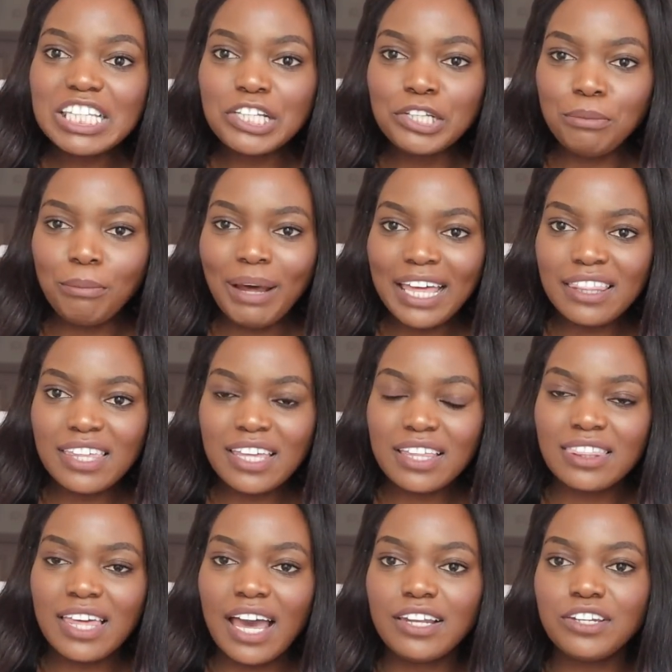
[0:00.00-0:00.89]
you might
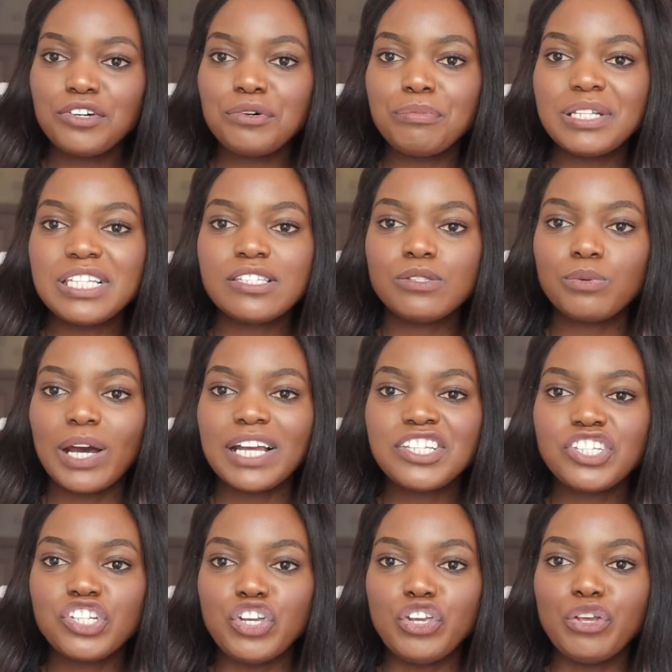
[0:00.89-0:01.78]
think that nobody's
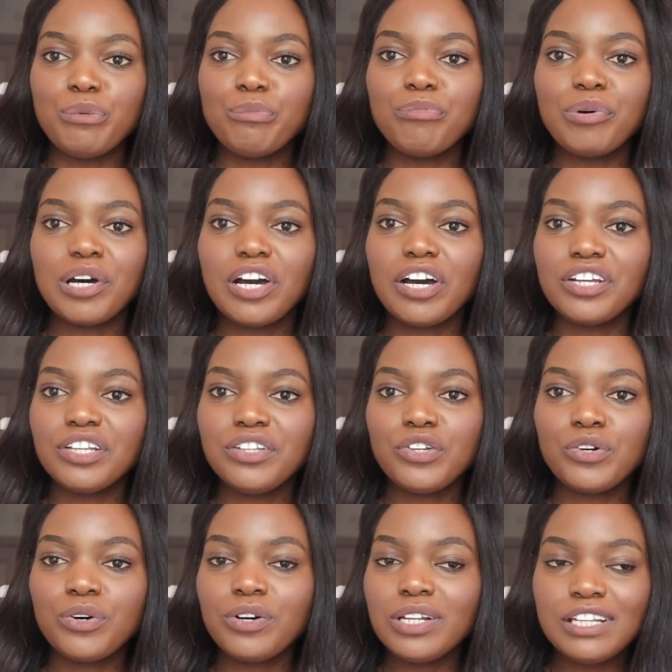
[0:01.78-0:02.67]
watching, but
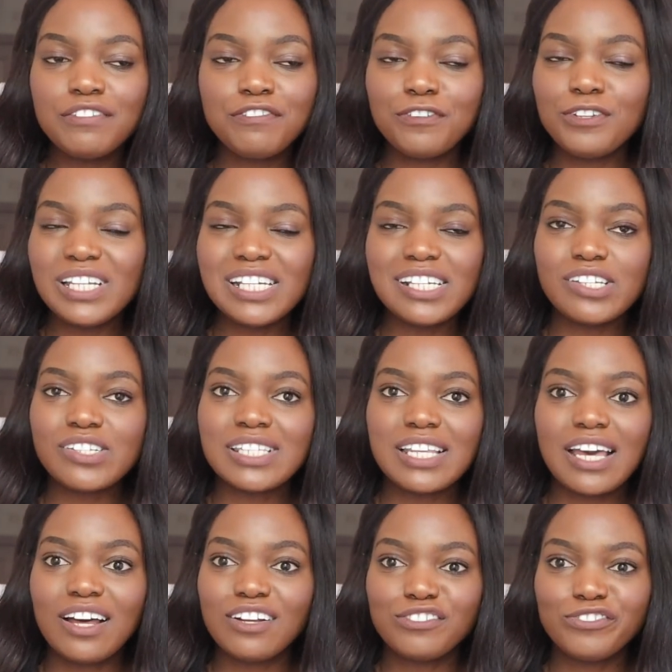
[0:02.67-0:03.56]
you're only fooling
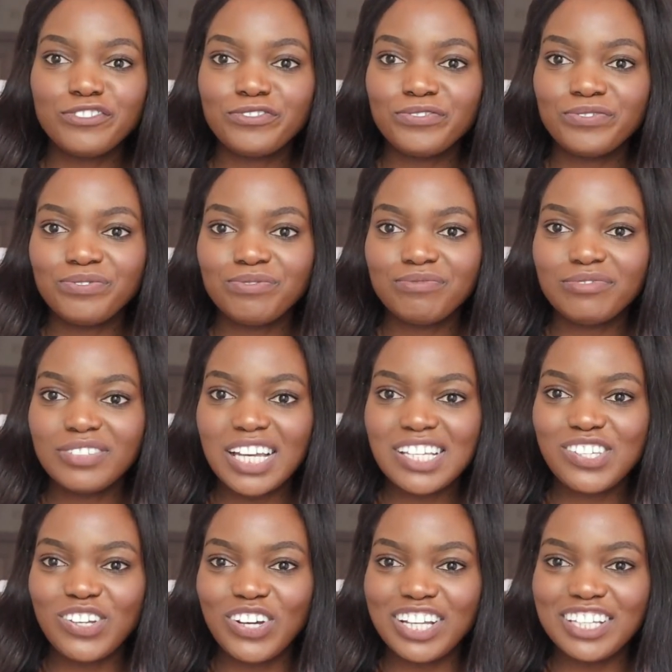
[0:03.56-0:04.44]
yourself.
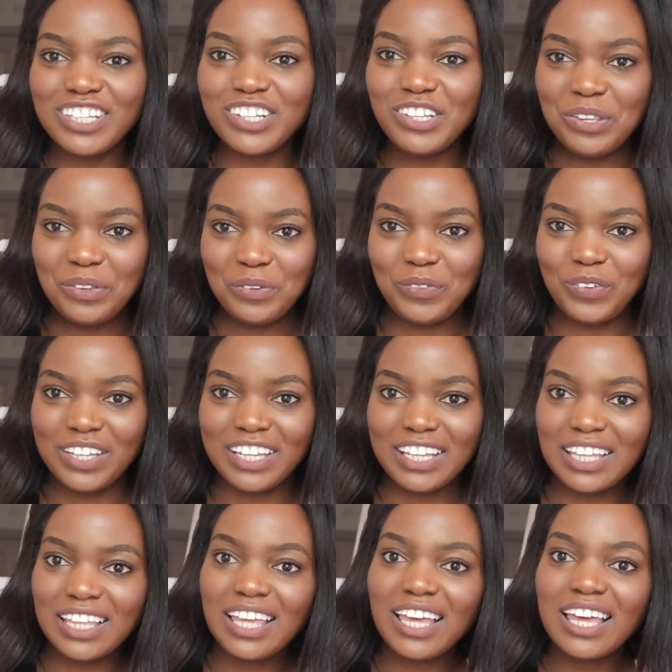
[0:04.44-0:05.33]
That's what you're
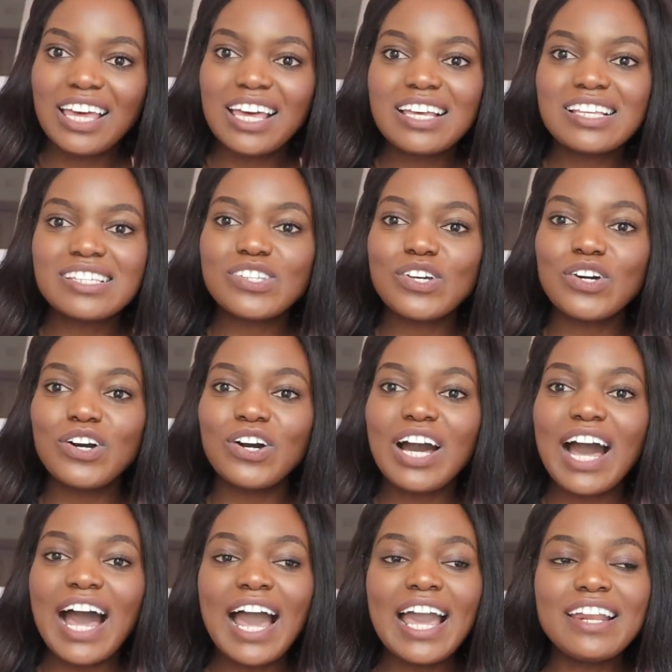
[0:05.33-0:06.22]
doing.
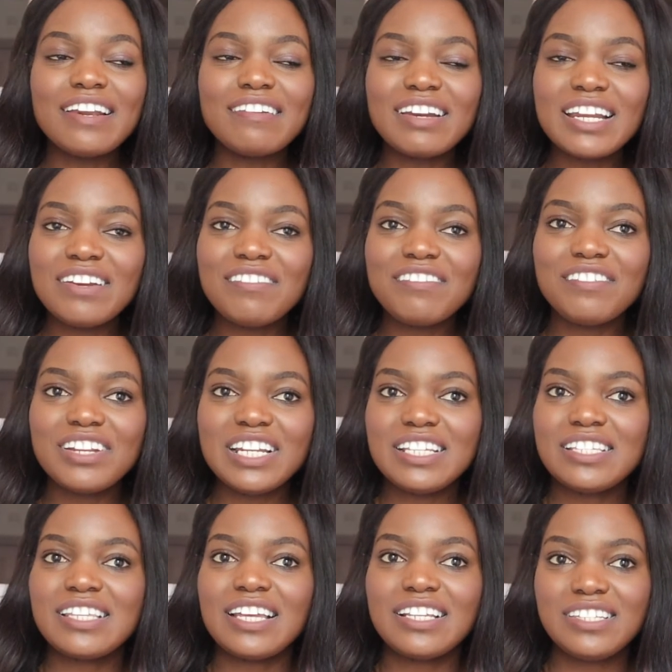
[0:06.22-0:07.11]
So I really,
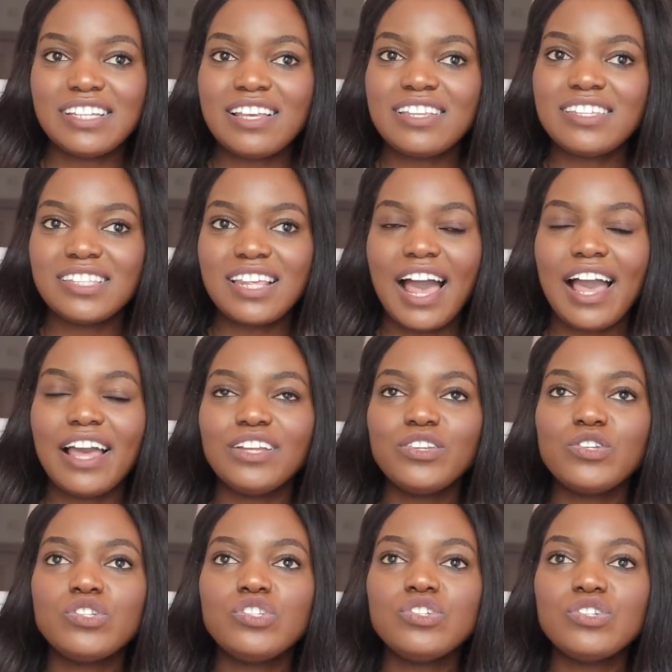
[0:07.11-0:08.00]
really suggest
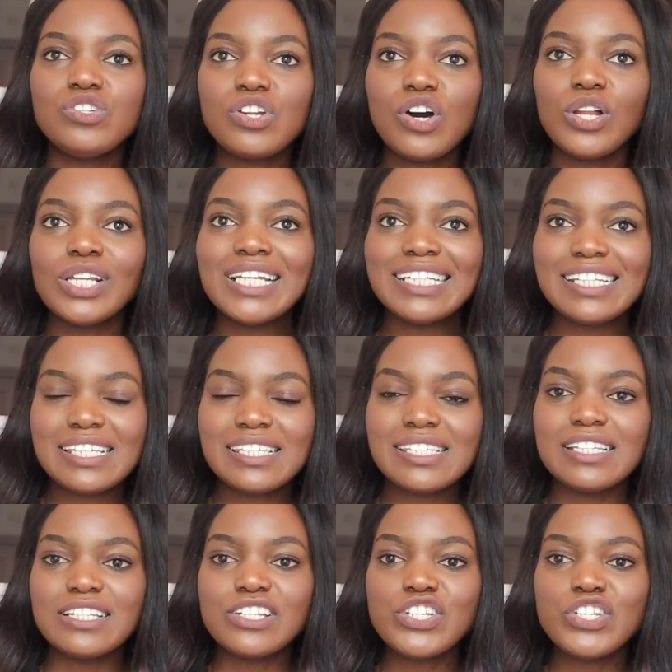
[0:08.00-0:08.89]
that you do not
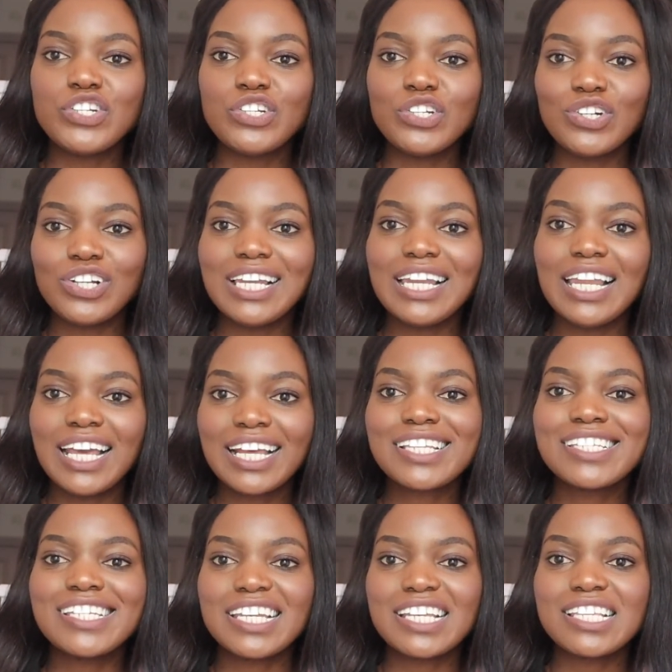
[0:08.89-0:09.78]
listen to your
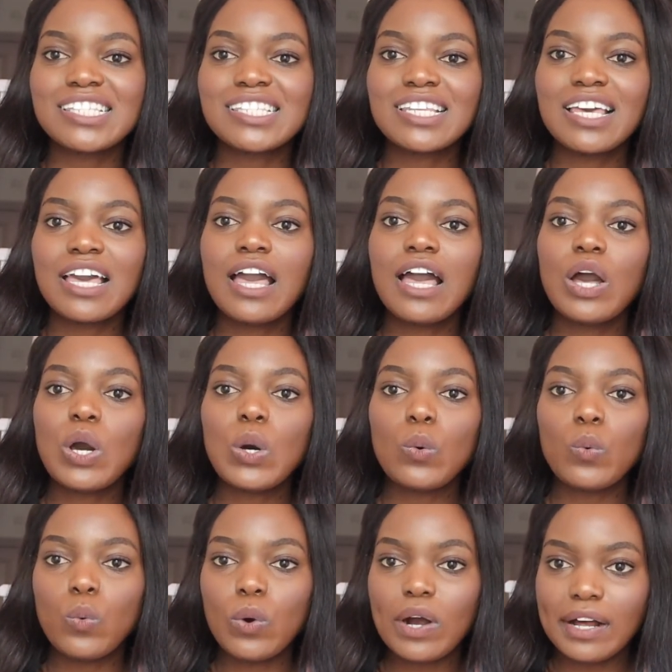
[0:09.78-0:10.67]
lectures
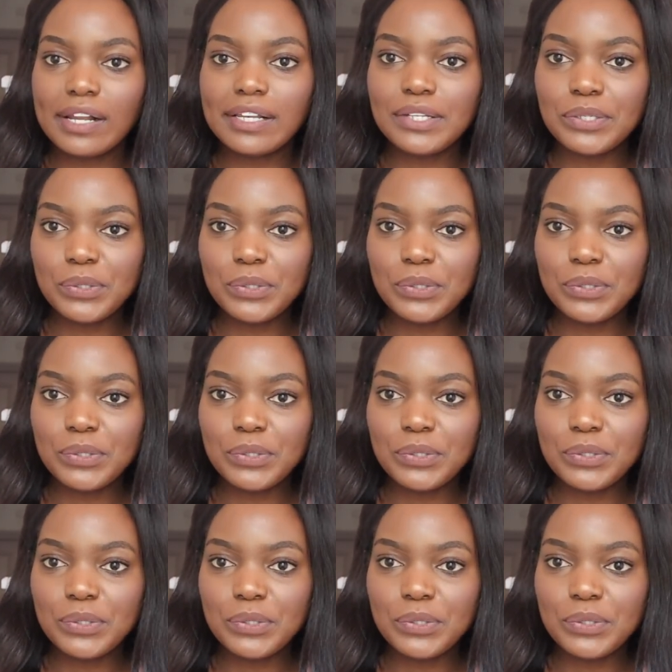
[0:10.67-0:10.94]
while